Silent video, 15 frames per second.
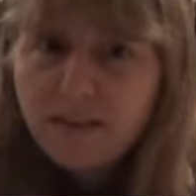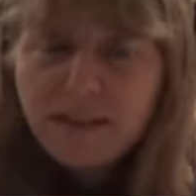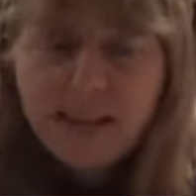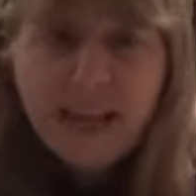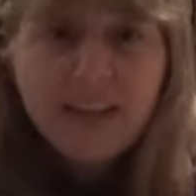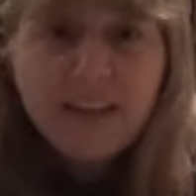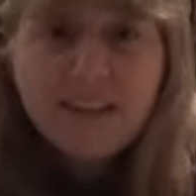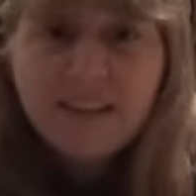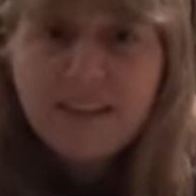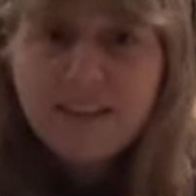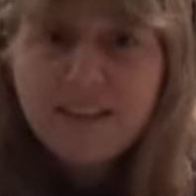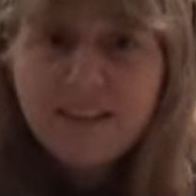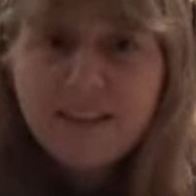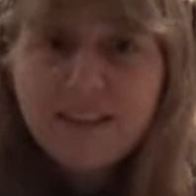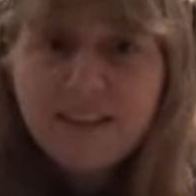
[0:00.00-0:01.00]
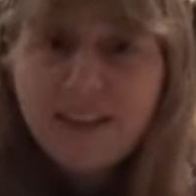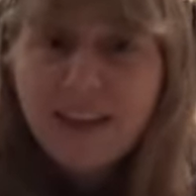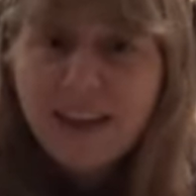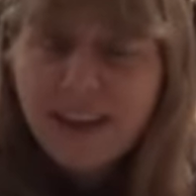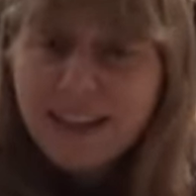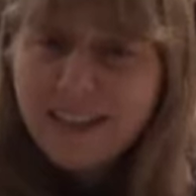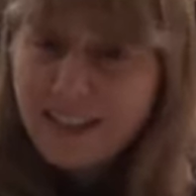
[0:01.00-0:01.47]
take these
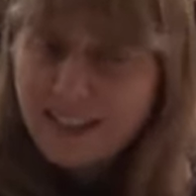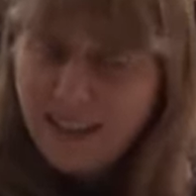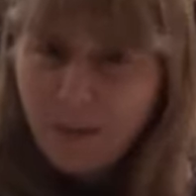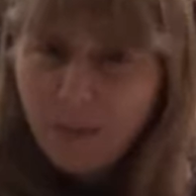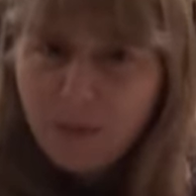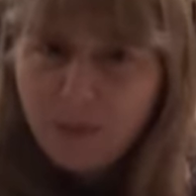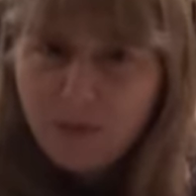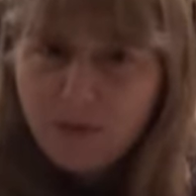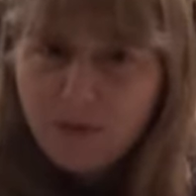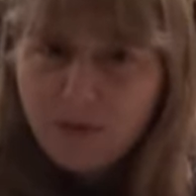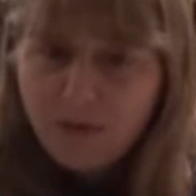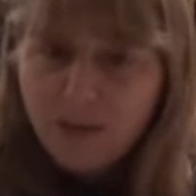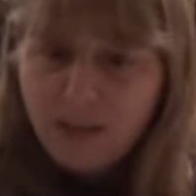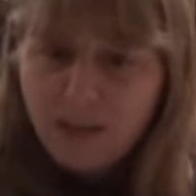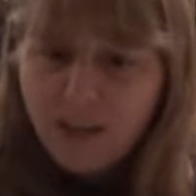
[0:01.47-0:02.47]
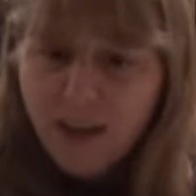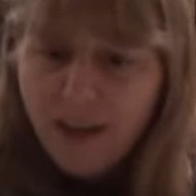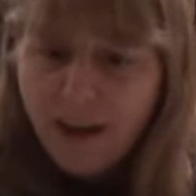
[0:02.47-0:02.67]
examples